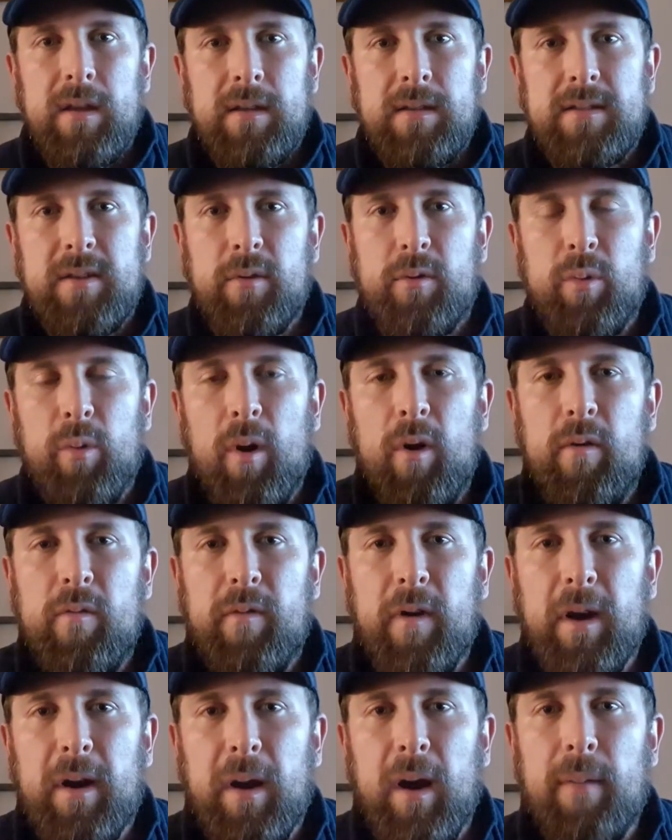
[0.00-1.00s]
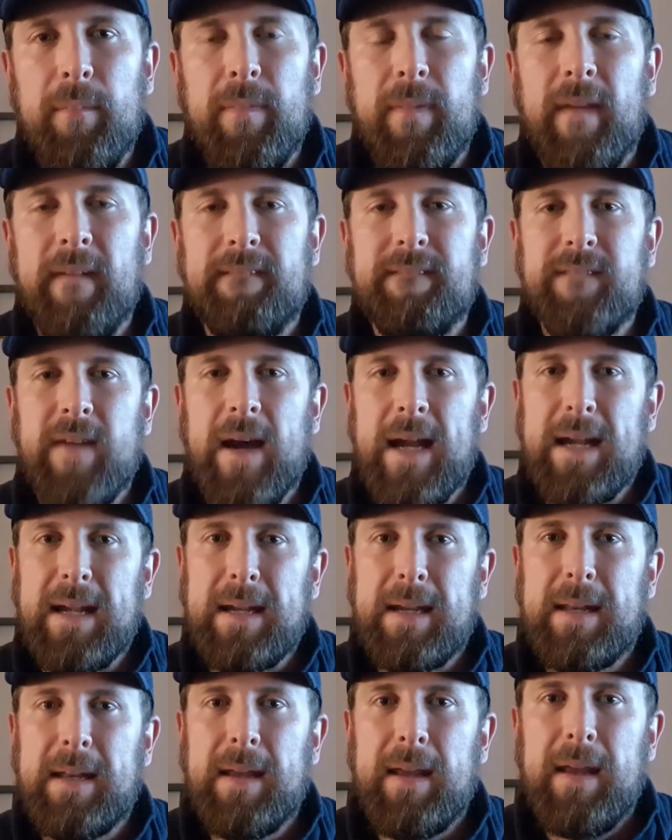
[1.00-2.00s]
So to overcome the
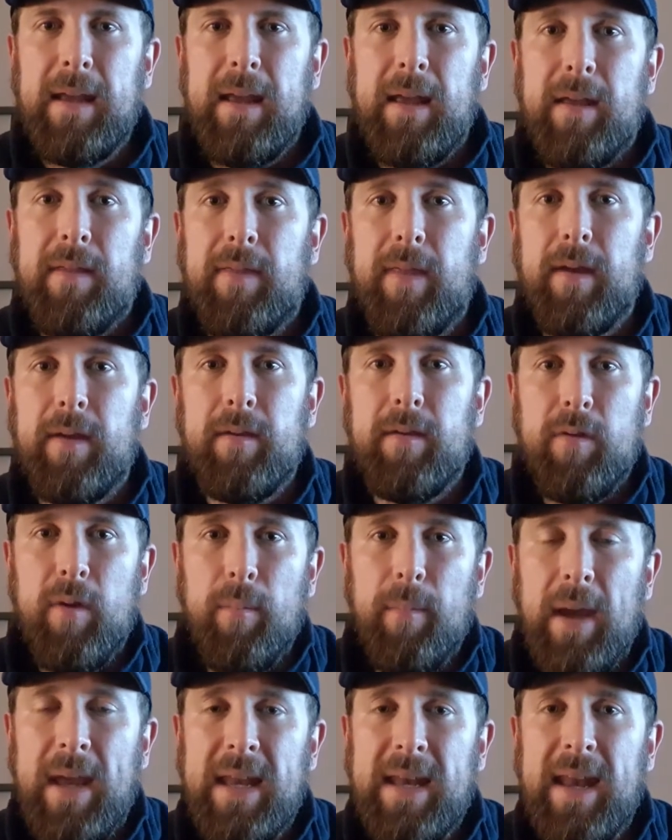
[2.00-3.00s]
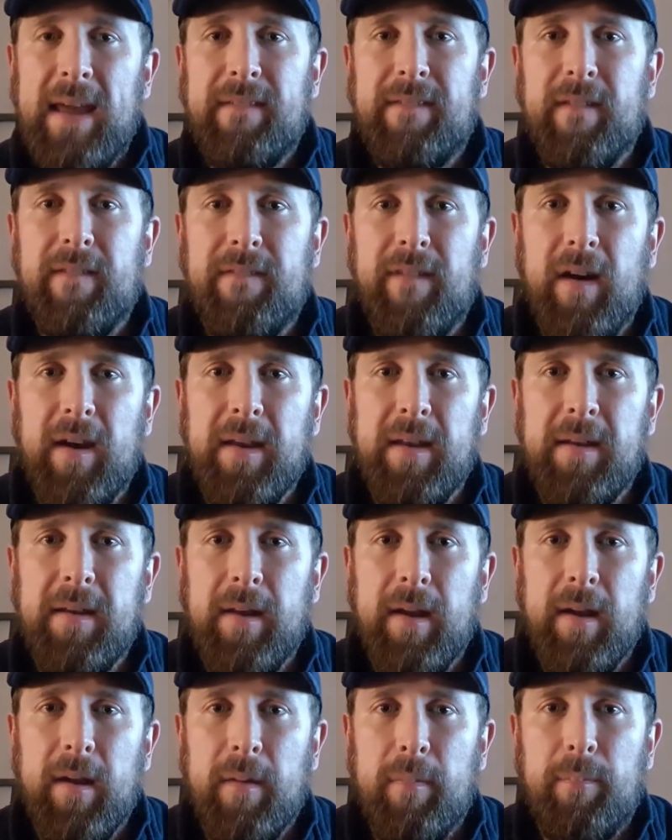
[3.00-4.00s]
fact that you may never find
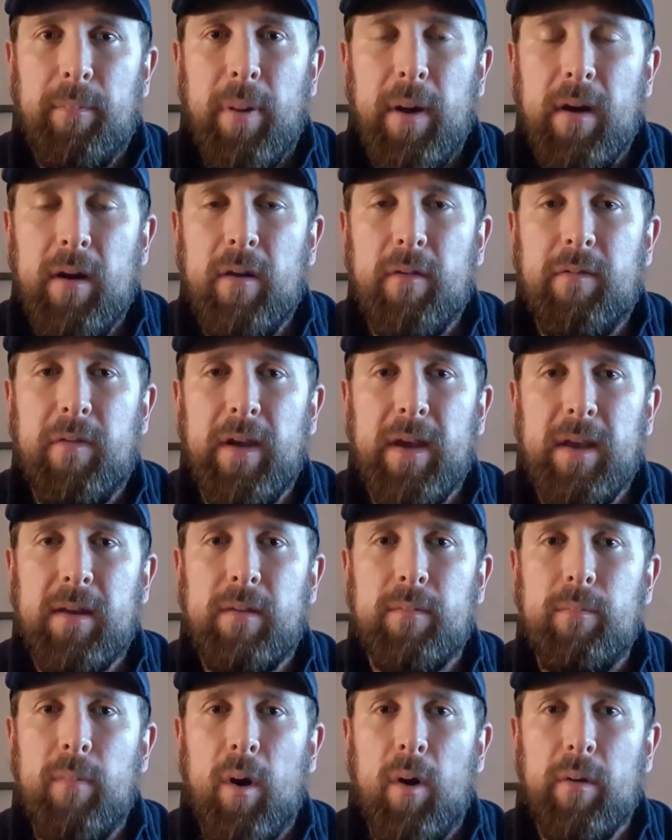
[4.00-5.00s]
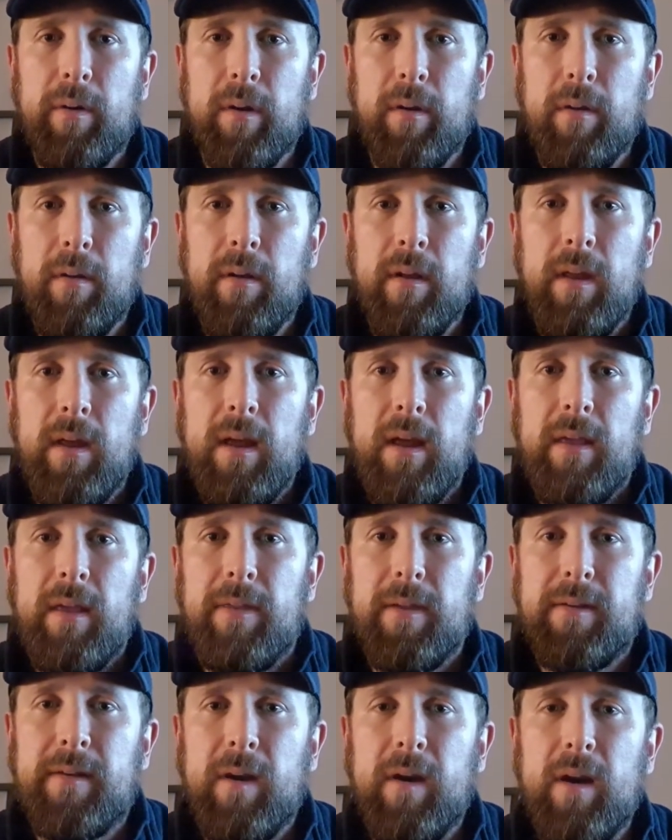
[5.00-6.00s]
a perfect model,
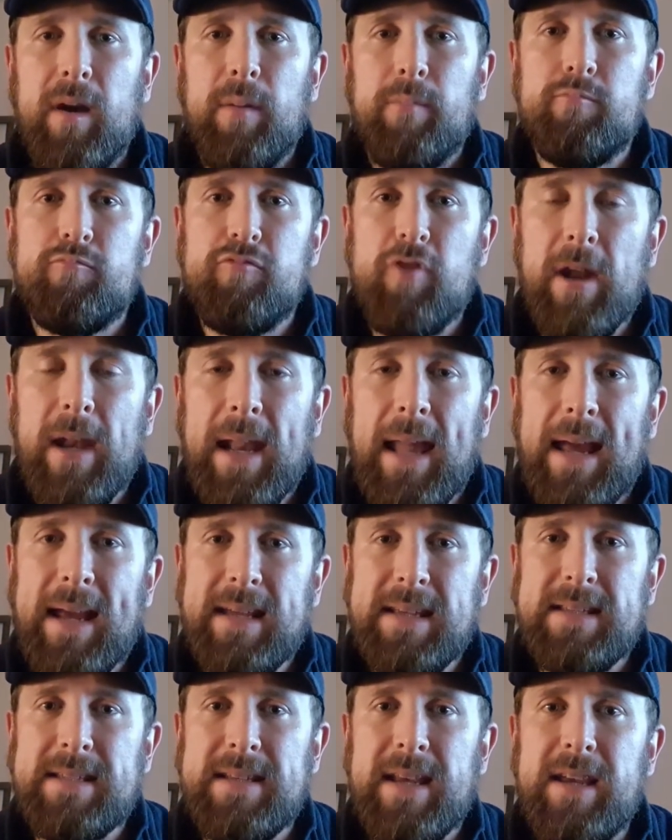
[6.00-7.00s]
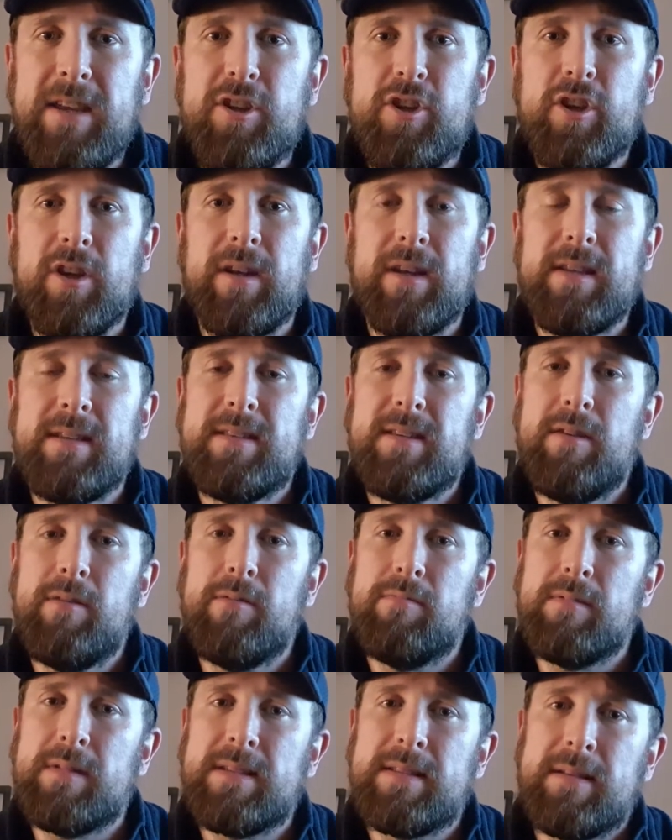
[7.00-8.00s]
the term relaxation is
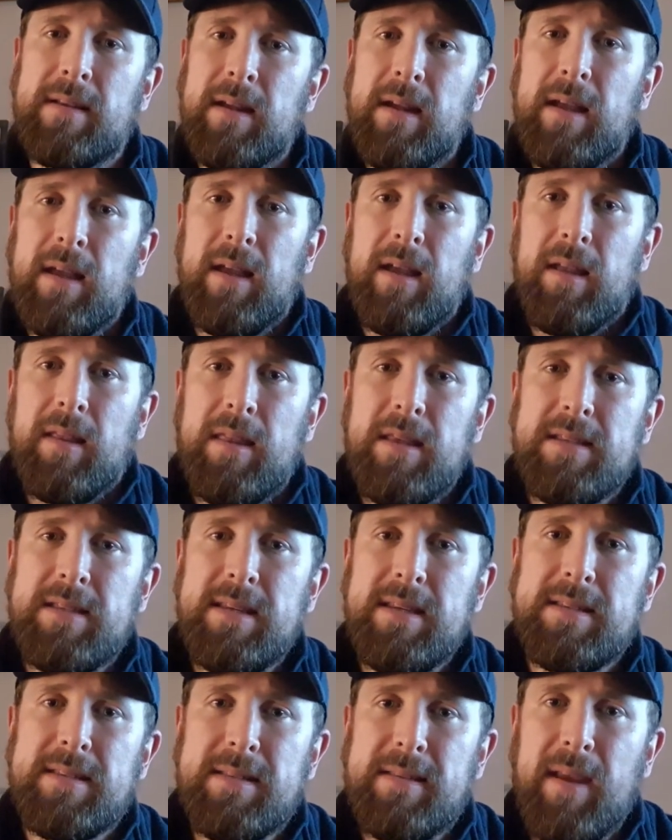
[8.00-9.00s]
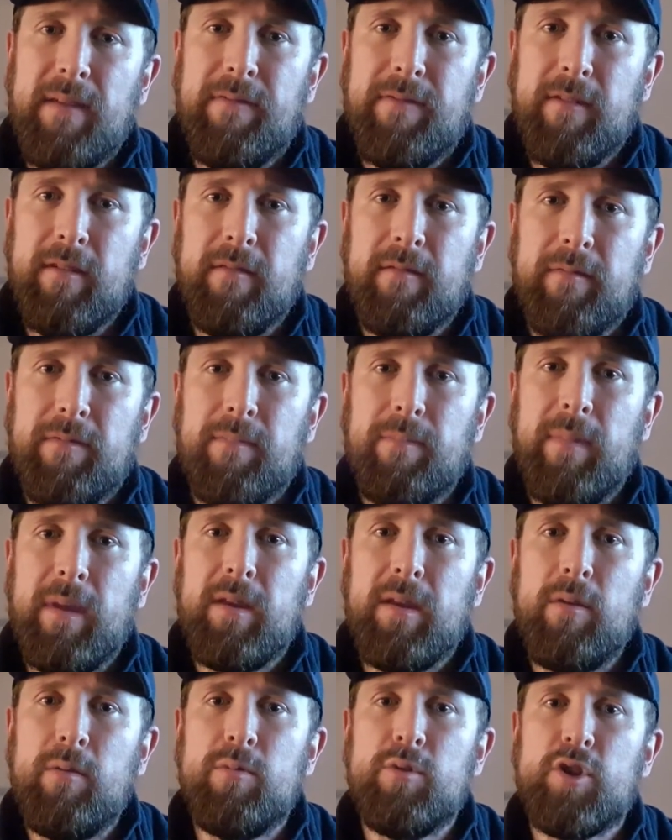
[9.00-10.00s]
used. This is different from the
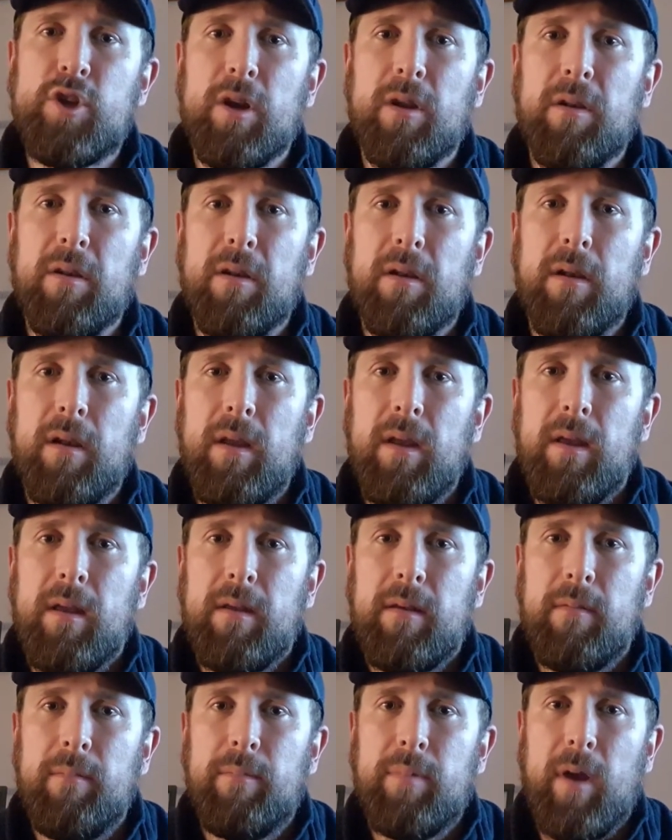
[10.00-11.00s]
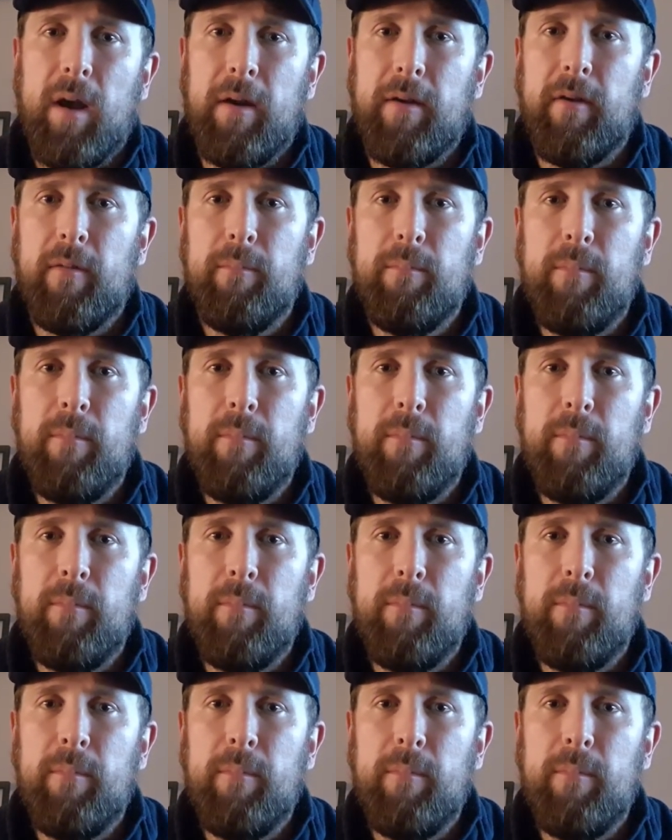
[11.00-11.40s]
usual kind of